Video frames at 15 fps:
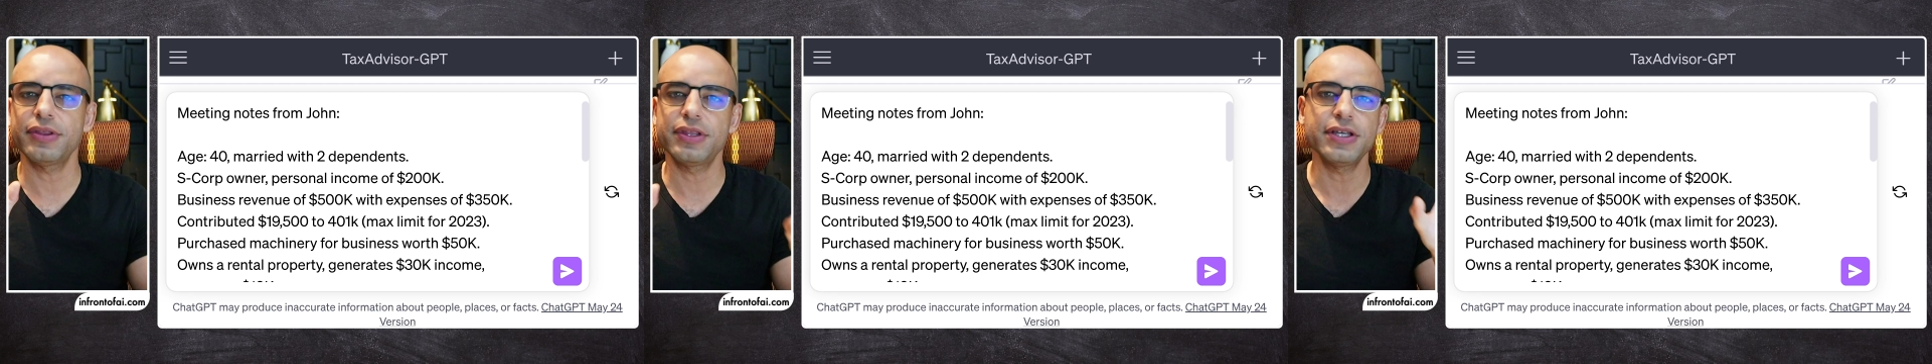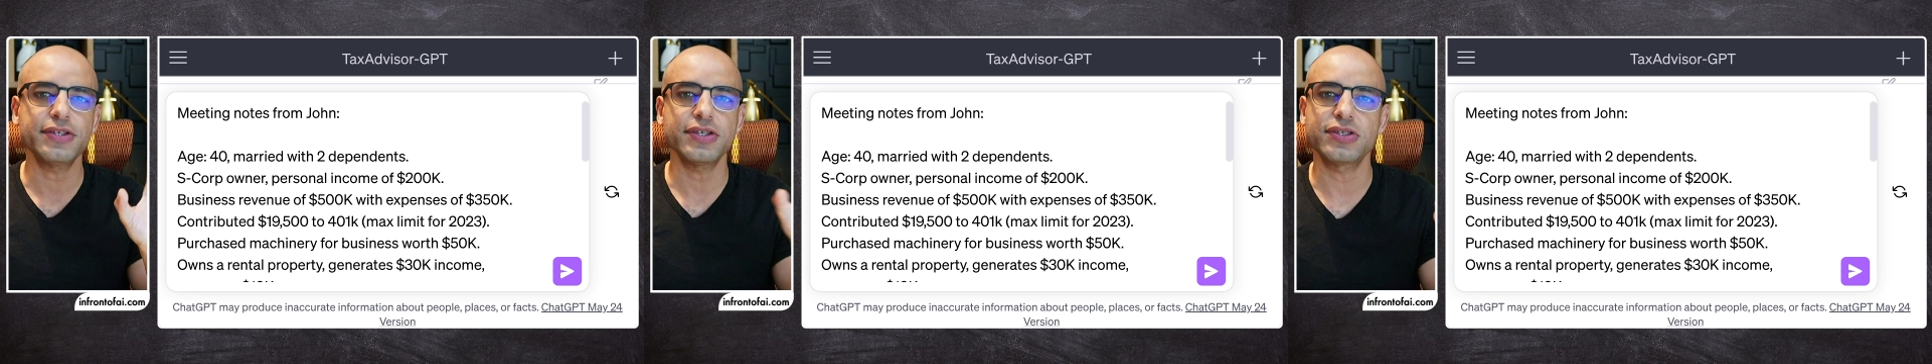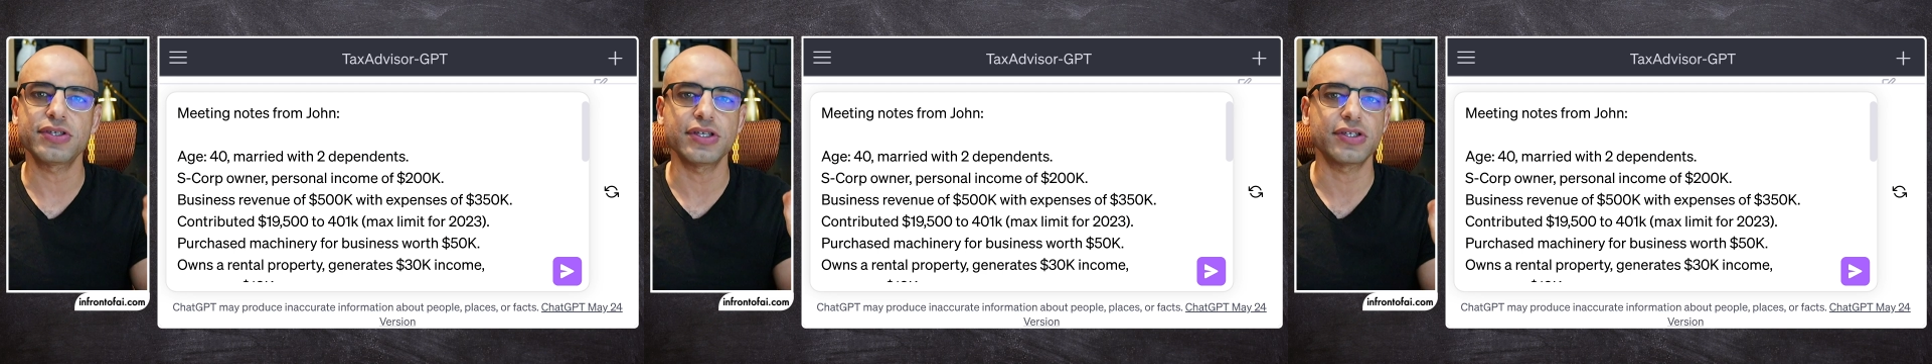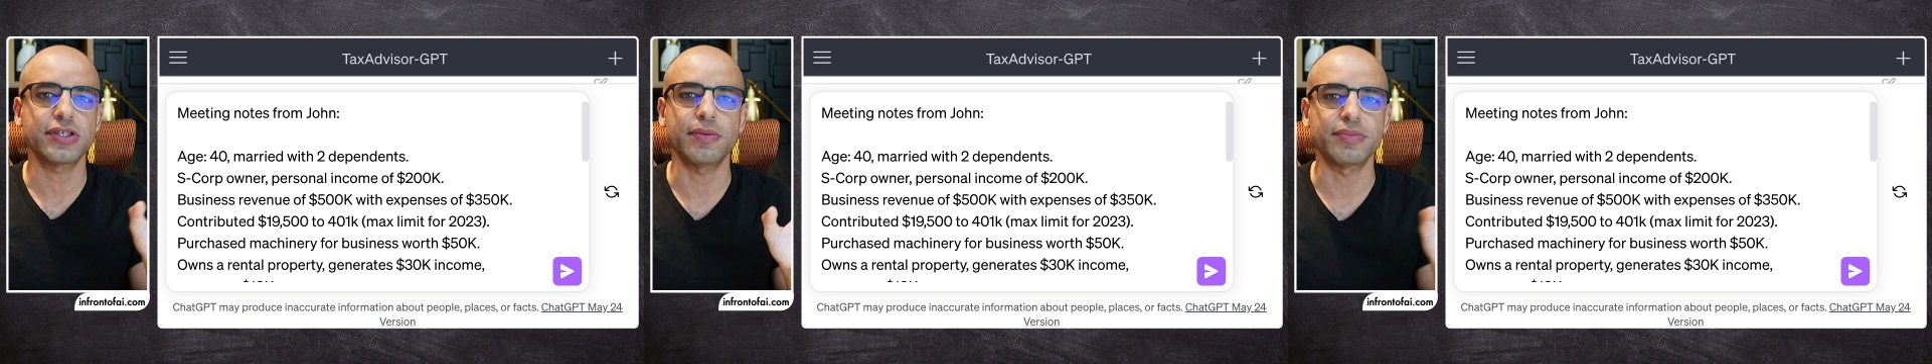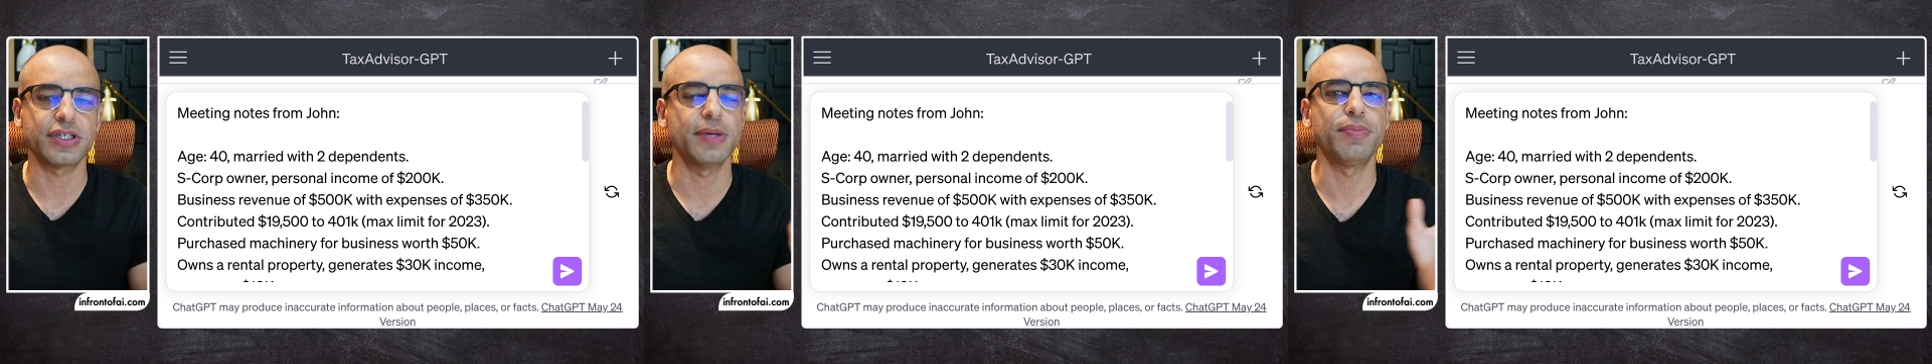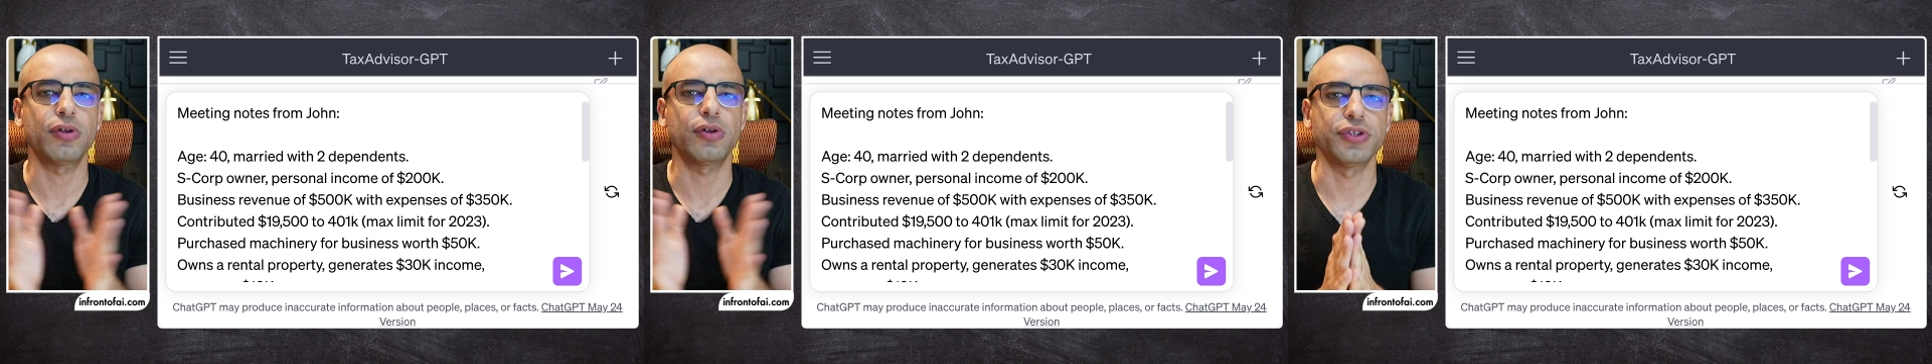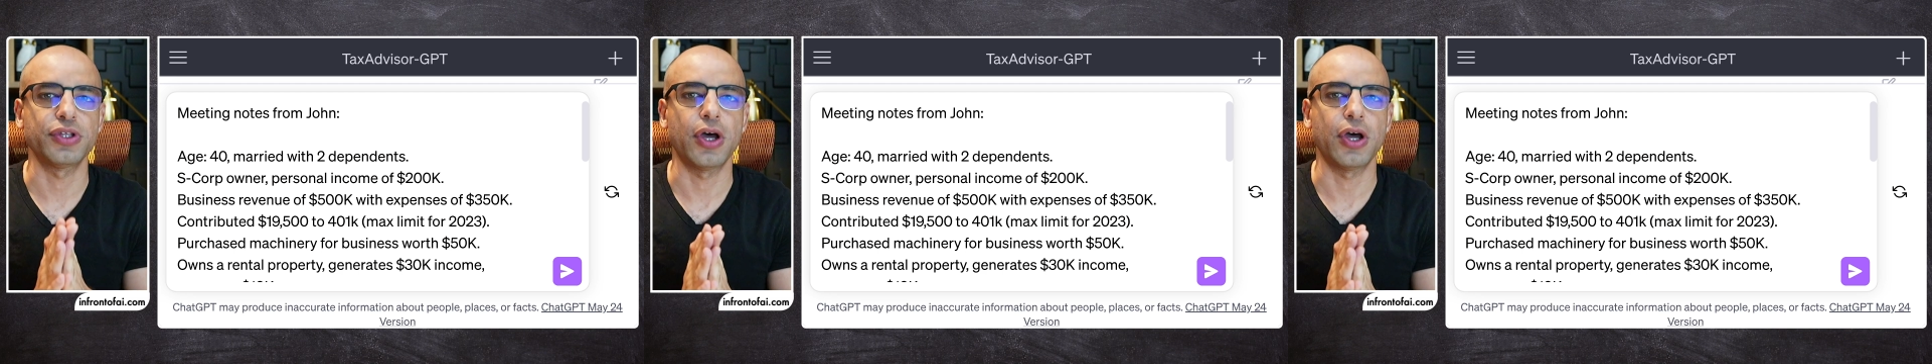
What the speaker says: this is just some typical